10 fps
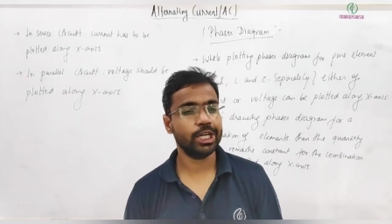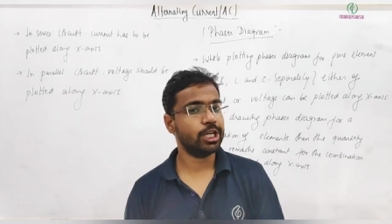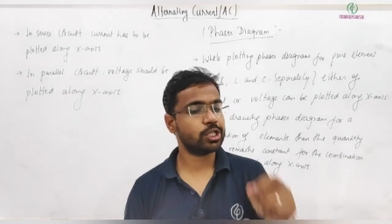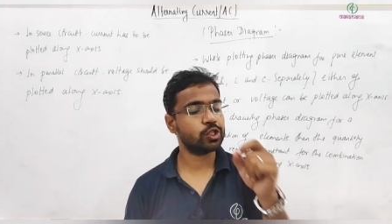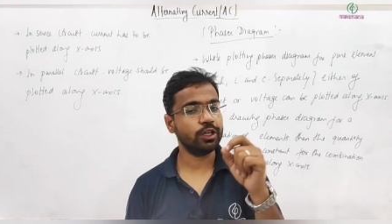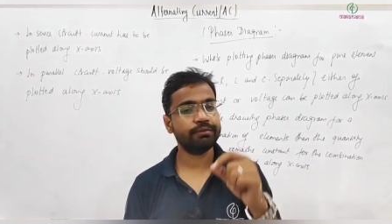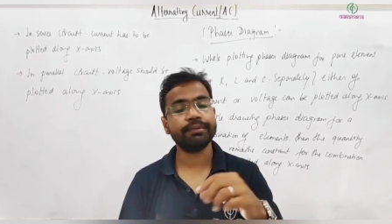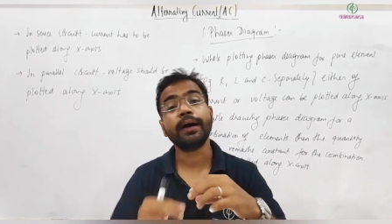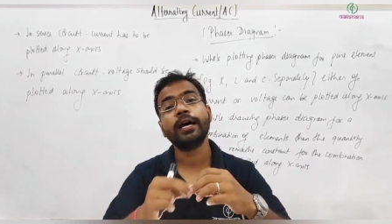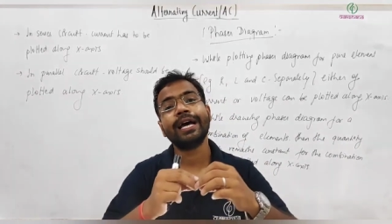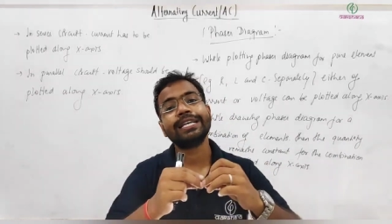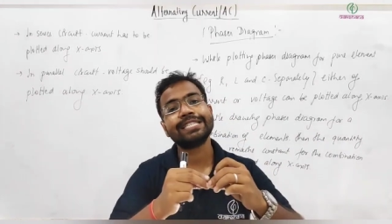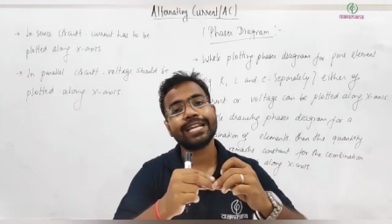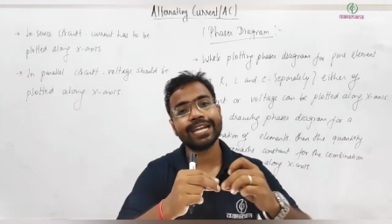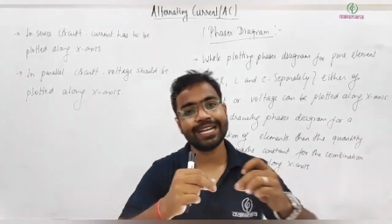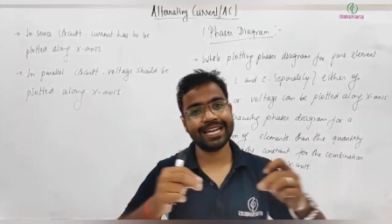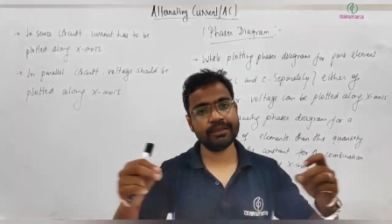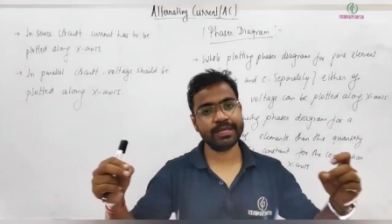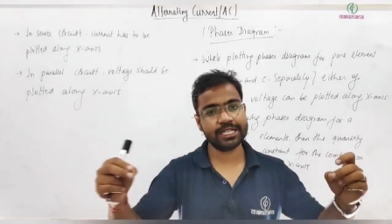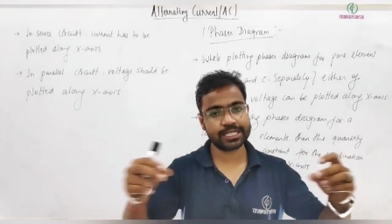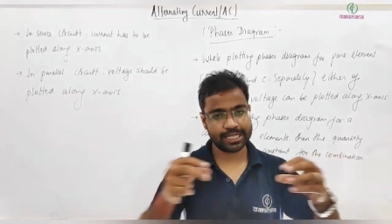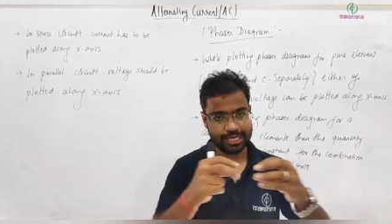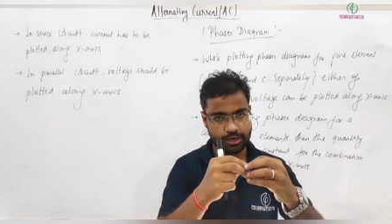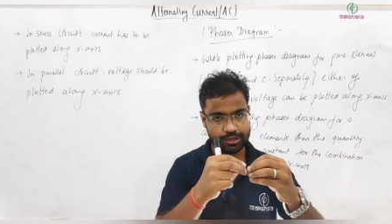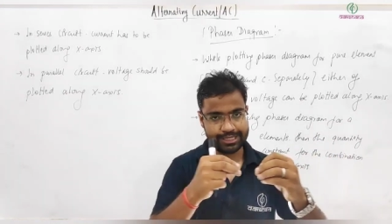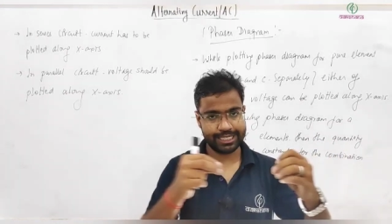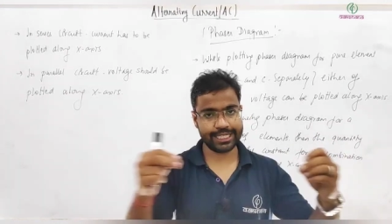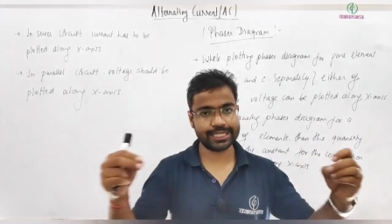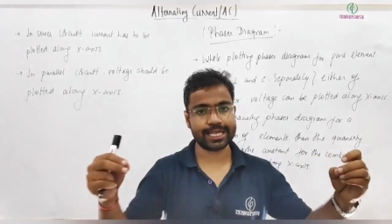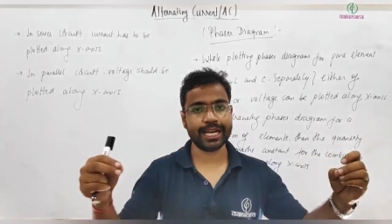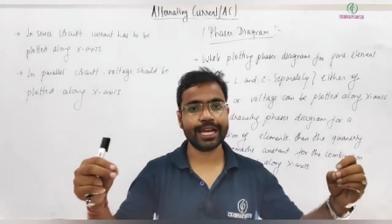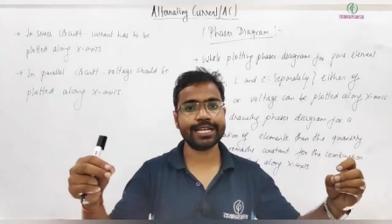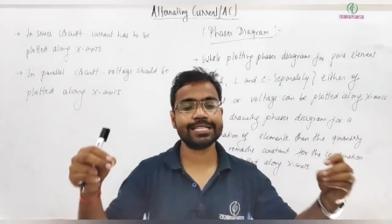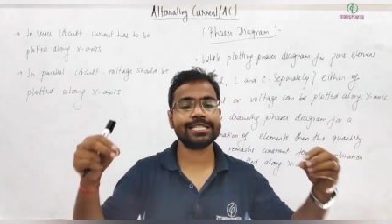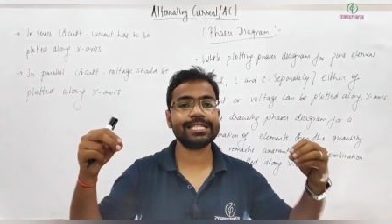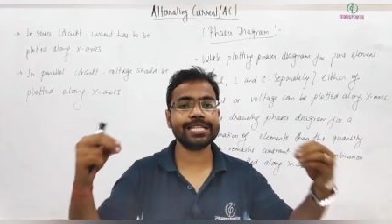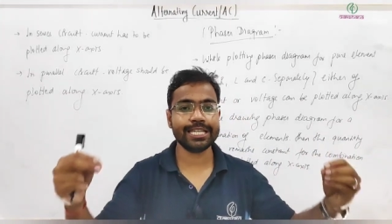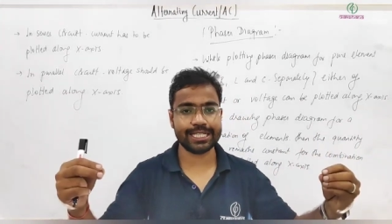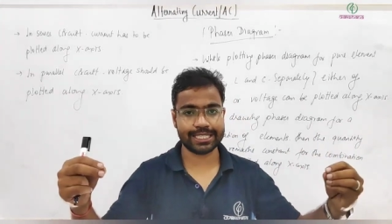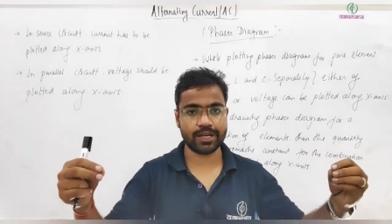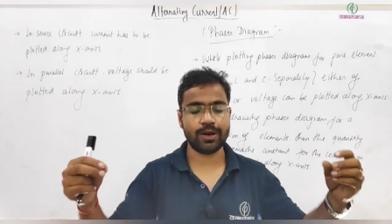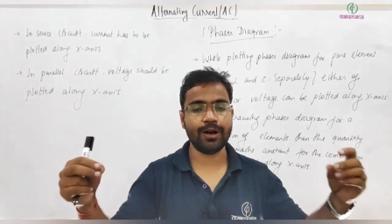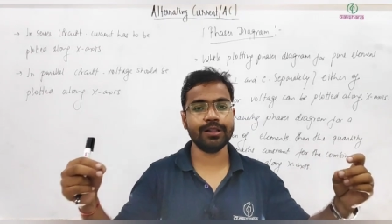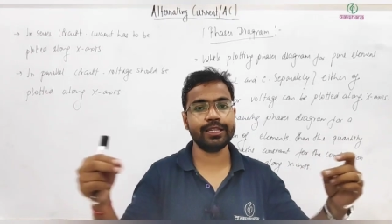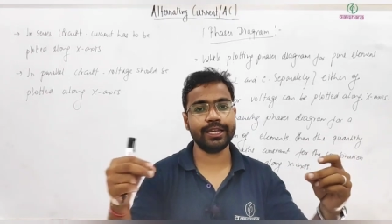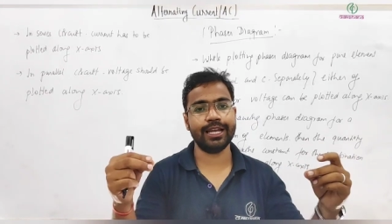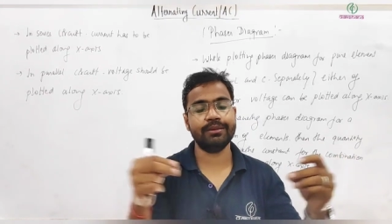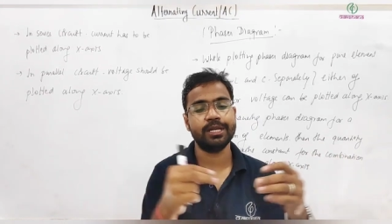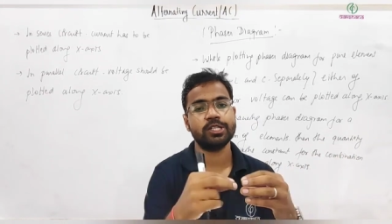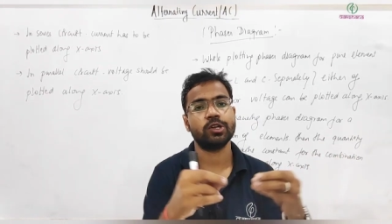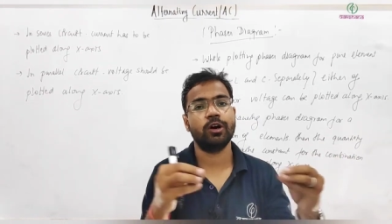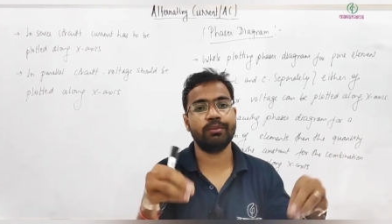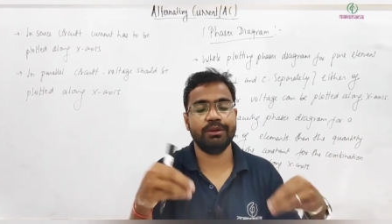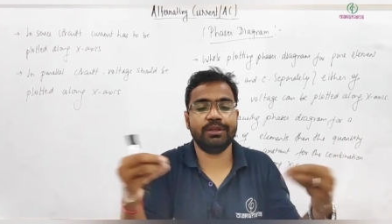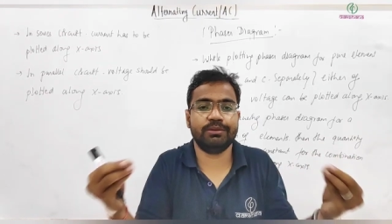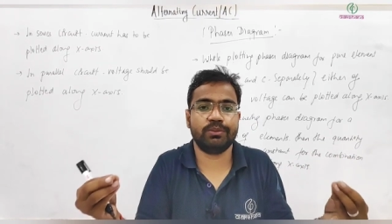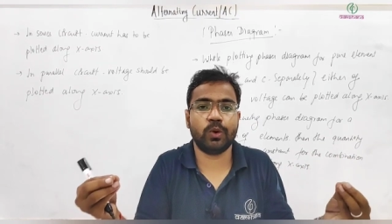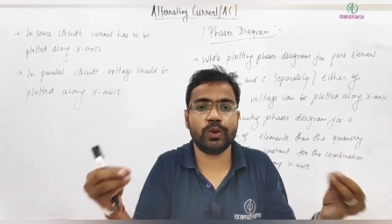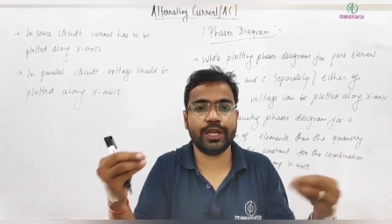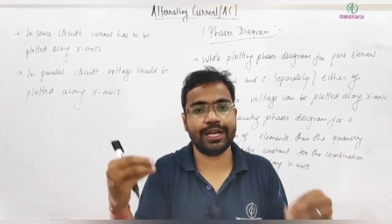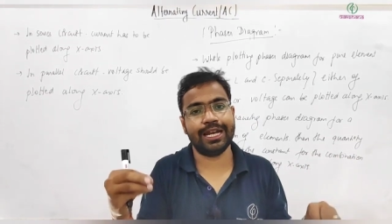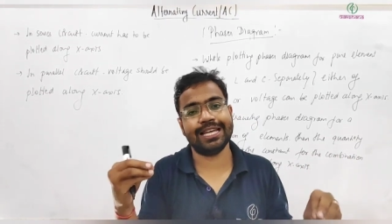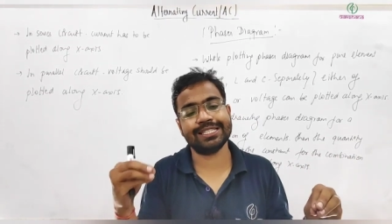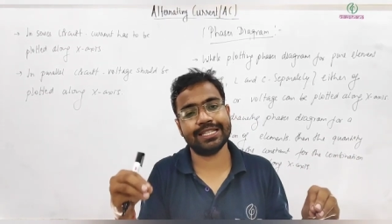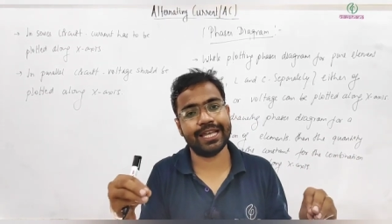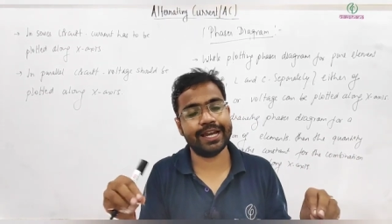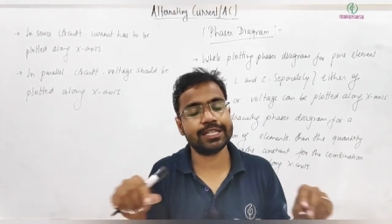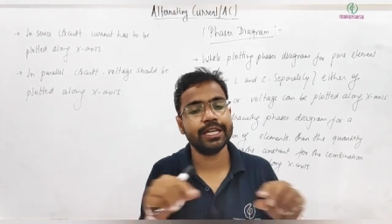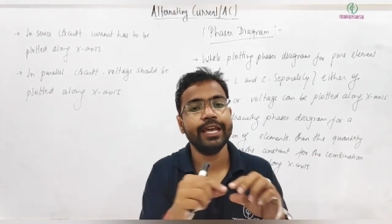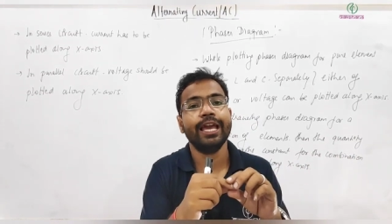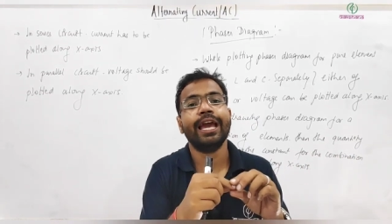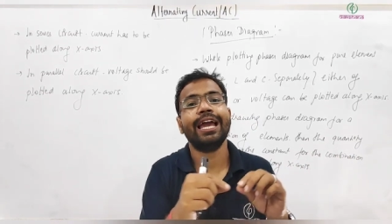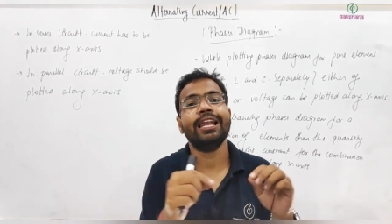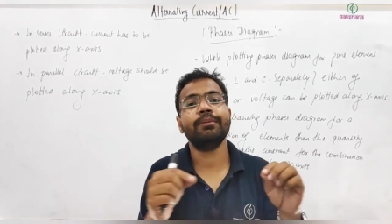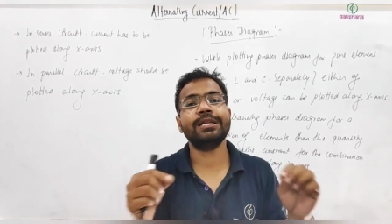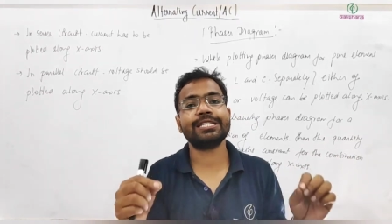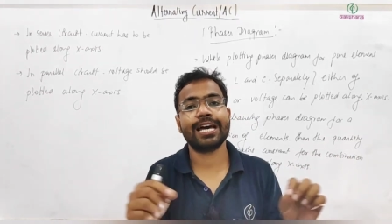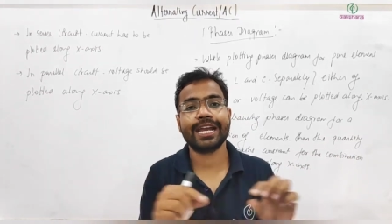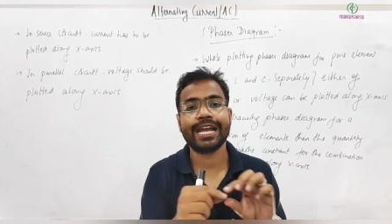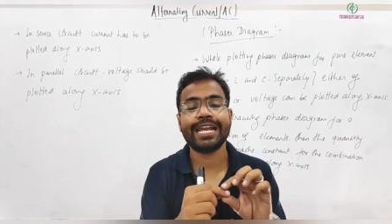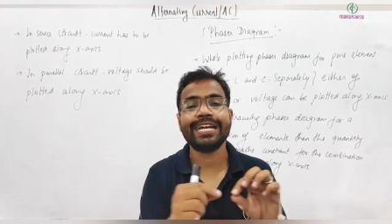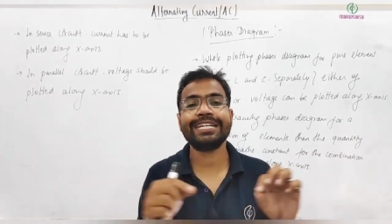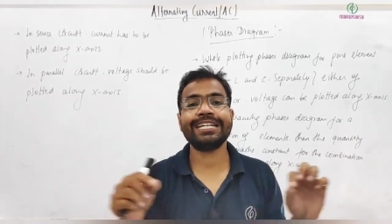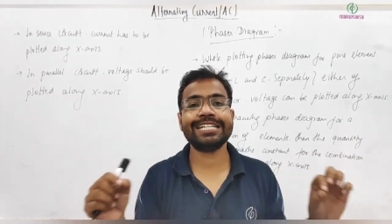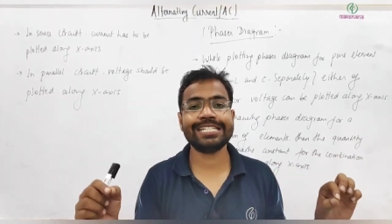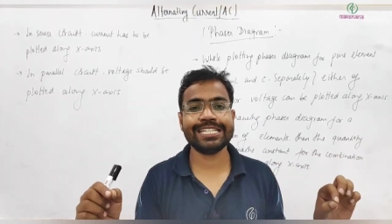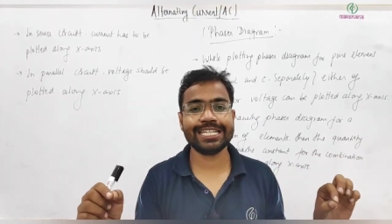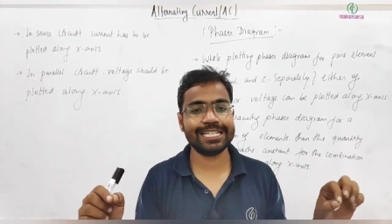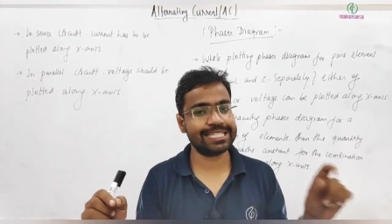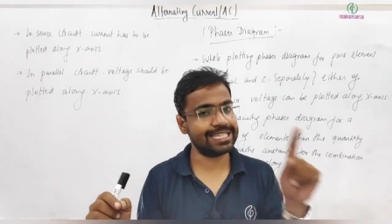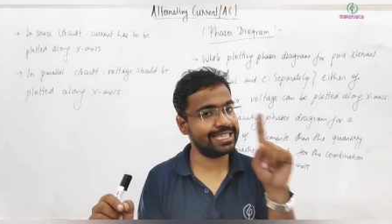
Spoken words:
So if circuit elements or circuit is in series, all three elements or maybe even more than and less than that elements are connected in series,